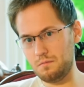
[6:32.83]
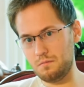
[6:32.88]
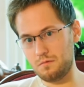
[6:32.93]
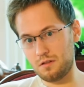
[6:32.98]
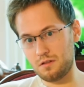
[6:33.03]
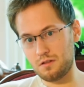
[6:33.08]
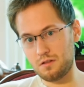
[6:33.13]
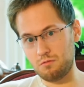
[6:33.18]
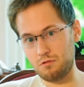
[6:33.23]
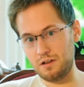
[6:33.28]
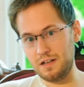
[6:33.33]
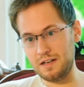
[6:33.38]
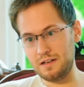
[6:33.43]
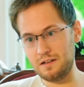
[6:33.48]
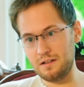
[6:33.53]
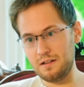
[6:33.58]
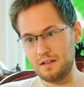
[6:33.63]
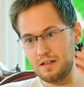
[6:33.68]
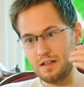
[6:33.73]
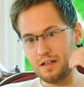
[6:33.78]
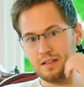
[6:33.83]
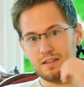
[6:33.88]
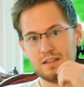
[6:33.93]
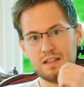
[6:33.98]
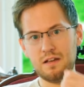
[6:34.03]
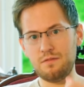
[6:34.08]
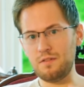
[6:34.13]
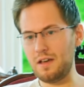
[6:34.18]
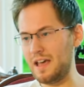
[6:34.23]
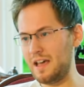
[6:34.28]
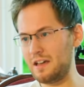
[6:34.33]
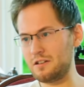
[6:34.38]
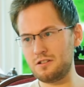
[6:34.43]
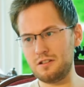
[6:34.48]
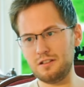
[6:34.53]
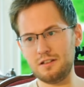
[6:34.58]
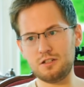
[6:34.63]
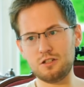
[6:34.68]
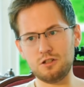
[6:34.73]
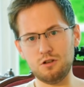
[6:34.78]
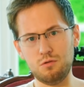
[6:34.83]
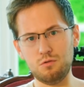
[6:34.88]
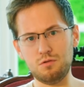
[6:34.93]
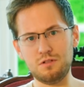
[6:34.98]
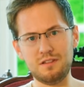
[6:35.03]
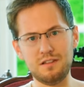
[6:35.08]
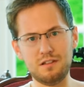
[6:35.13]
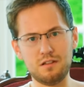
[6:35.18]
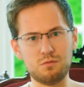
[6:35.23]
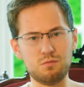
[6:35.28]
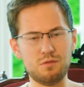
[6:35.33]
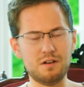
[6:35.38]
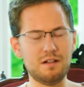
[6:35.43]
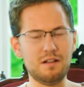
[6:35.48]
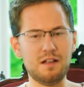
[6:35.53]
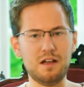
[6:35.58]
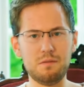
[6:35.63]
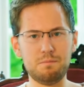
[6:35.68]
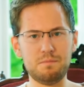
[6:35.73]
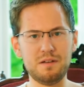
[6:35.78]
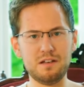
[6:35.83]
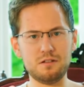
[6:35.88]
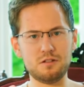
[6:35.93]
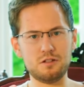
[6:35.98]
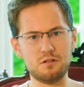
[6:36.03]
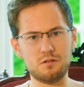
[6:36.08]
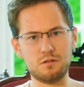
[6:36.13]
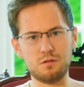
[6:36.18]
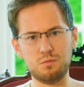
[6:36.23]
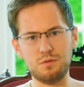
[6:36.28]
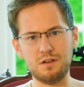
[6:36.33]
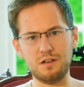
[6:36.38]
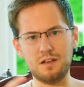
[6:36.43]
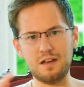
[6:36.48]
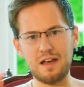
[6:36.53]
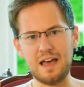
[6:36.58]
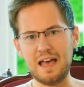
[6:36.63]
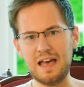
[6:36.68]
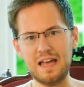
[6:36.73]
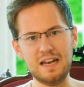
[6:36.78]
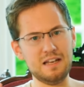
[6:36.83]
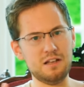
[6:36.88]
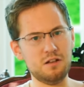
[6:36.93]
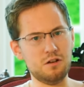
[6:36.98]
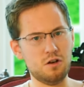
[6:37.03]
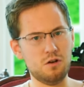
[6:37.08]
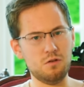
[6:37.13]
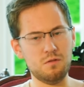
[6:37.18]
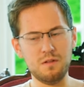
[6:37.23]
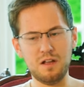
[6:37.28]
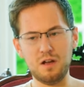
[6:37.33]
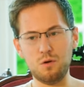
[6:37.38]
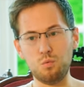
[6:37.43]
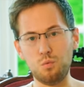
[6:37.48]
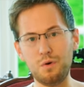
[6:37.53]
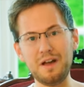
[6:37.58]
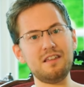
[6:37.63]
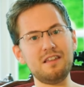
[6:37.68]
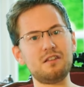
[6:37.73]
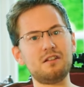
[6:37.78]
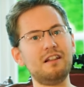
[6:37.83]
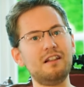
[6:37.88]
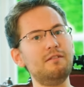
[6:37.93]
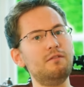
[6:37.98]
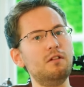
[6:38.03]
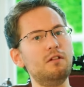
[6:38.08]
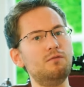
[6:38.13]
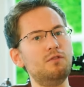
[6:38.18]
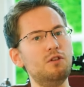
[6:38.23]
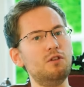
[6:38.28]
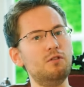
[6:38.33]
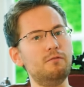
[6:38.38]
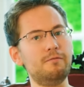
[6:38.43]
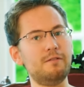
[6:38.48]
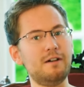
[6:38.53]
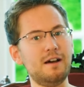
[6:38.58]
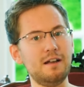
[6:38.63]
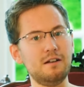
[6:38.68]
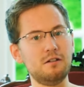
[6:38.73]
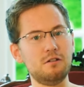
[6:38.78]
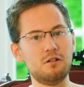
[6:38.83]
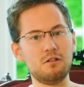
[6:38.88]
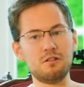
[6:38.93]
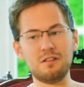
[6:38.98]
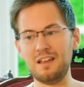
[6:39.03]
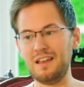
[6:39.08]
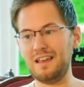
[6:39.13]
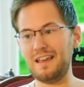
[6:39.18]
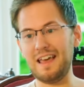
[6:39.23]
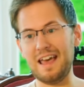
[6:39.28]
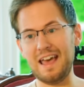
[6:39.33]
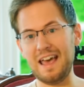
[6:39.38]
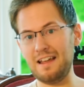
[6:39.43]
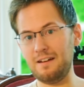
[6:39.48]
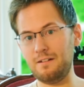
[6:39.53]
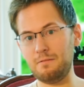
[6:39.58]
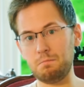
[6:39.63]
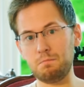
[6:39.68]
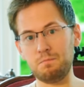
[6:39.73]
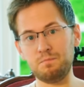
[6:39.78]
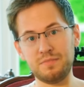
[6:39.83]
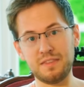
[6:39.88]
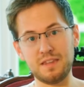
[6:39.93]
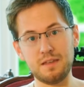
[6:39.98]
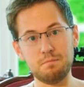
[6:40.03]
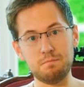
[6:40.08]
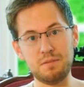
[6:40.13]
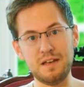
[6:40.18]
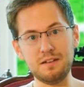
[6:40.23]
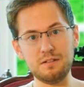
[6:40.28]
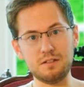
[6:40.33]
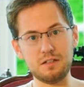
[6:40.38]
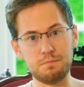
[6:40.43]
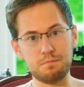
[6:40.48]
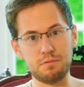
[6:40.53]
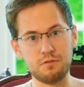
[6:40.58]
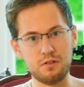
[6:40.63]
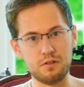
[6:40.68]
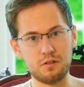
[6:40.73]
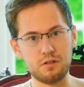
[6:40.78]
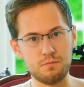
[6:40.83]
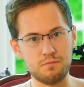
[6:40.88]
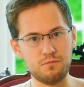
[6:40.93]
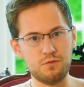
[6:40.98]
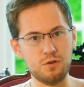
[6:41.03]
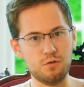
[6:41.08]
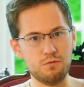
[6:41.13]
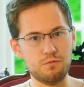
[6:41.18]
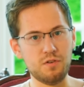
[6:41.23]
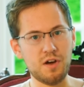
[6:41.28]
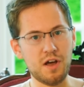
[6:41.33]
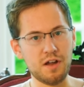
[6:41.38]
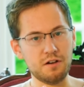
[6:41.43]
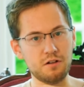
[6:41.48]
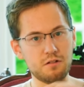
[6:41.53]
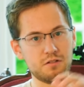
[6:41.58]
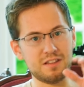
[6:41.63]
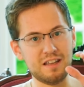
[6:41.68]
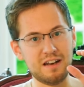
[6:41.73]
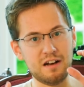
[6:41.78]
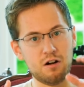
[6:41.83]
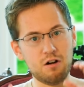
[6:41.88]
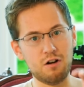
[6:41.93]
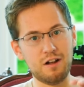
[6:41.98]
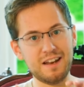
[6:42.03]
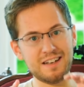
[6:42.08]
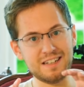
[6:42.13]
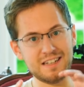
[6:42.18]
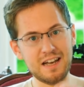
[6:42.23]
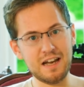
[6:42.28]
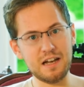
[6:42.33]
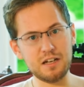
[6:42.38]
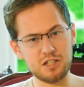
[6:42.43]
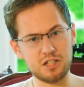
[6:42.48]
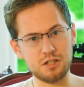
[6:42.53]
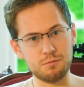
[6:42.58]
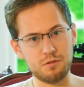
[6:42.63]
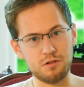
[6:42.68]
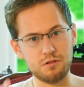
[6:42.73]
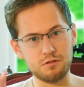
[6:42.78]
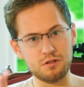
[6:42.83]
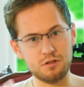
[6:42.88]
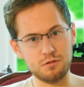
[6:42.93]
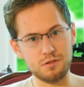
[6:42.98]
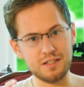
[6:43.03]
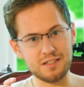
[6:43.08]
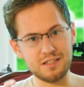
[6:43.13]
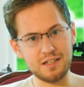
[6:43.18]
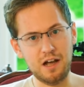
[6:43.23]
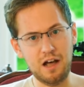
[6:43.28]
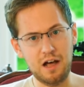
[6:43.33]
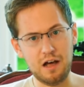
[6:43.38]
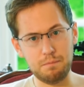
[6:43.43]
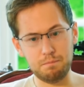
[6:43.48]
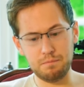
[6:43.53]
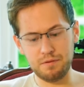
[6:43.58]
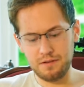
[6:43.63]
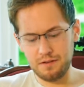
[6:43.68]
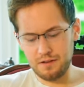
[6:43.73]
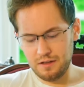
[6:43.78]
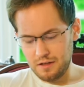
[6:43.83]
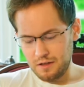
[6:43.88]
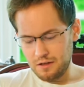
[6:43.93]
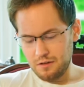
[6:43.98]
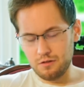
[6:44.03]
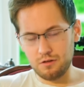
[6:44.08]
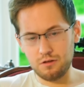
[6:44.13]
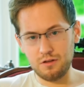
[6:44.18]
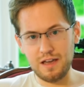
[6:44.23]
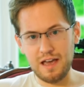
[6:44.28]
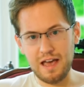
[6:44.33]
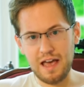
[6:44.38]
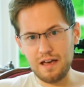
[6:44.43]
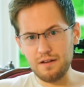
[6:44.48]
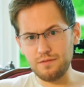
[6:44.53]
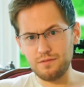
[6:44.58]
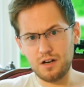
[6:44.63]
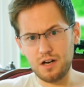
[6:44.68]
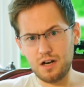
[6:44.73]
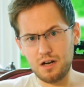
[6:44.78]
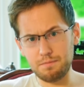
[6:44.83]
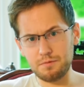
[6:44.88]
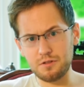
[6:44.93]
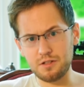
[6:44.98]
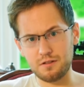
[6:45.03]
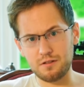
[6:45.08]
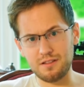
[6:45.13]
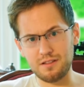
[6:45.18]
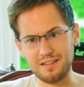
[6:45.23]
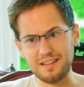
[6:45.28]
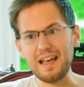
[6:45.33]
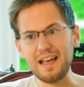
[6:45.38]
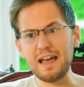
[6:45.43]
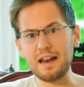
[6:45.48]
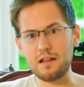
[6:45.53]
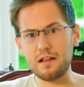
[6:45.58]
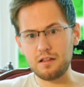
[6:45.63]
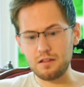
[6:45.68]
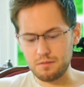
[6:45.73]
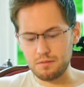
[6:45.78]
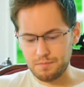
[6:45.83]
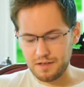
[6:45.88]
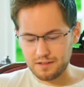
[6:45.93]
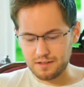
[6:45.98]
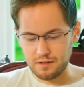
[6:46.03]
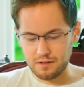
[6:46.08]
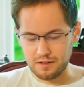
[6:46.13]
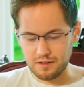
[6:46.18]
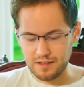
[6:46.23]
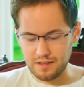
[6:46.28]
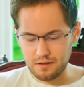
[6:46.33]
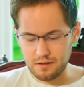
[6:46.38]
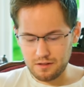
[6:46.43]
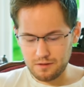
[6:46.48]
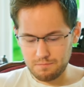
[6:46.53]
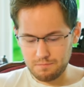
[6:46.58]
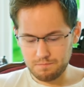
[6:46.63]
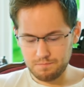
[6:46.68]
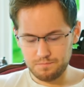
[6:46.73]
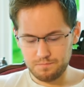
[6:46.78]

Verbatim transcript: screen, they've actually showed this with a lot of pictures where you had, you know, waist level viewfinders and pentaprism viewfinders that are attachable to the top. So you have options in that aspect at least.